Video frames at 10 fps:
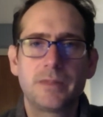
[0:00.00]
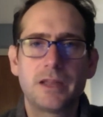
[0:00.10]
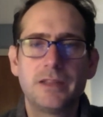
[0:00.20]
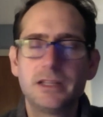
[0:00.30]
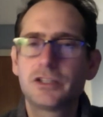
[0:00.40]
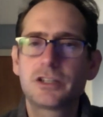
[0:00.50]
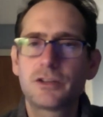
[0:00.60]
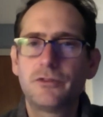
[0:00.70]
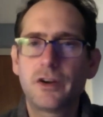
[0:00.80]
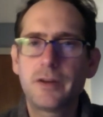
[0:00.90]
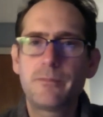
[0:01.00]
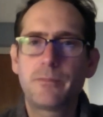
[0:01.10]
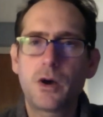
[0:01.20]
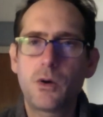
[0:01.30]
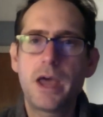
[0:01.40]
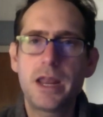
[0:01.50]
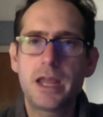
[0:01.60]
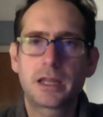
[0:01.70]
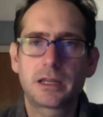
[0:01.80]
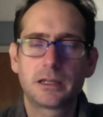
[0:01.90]
I think this is a very
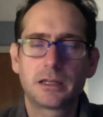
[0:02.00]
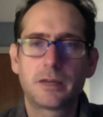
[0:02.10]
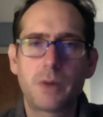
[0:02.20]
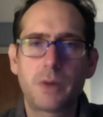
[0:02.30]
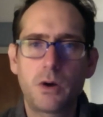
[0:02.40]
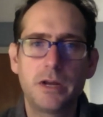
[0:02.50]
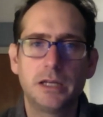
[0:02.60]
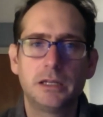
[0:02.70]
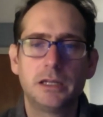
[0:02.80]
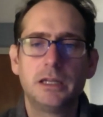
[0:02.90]
poetic component